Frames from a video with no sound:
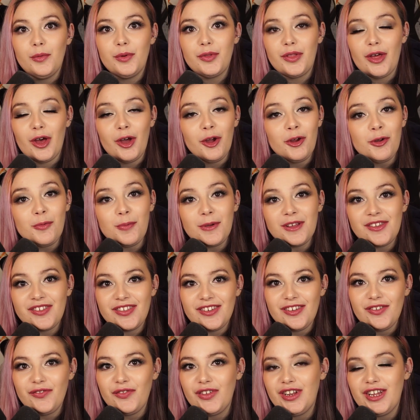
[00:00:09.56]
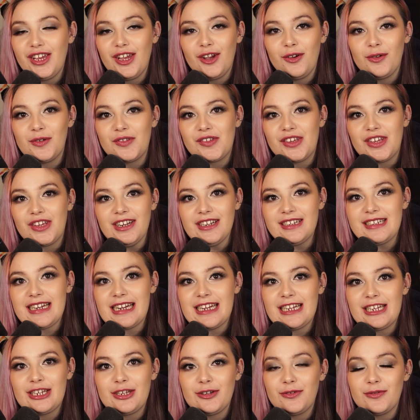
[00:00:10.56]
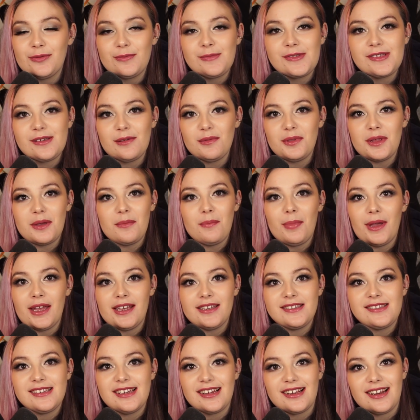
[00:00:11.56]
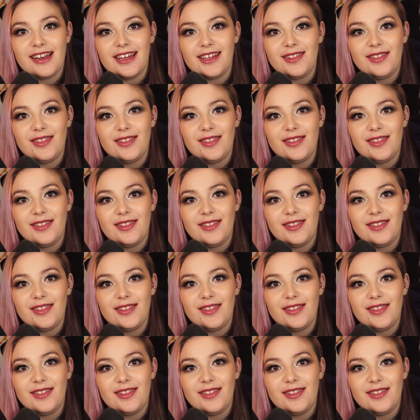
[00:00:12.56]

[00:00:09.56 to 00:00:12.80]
the hope is this video is going to take you from something basic like